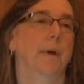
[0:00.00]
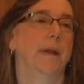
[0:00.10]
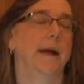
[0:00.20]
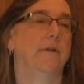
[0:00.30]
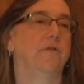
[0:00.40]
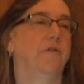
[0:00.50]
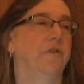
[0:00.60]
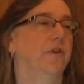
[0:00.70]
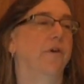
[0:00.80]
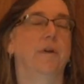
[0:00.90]
and answers,
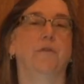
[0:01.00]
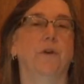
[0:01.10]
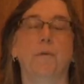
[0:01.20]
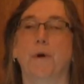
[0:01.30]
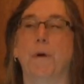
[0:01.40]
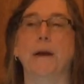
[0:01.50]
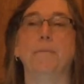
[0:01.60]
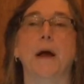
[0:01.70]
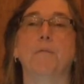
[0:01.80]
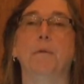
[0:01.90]
if you don't want to write
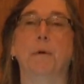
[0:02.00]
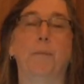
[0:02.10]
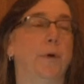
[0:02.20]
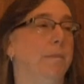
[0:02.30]
them down, we will put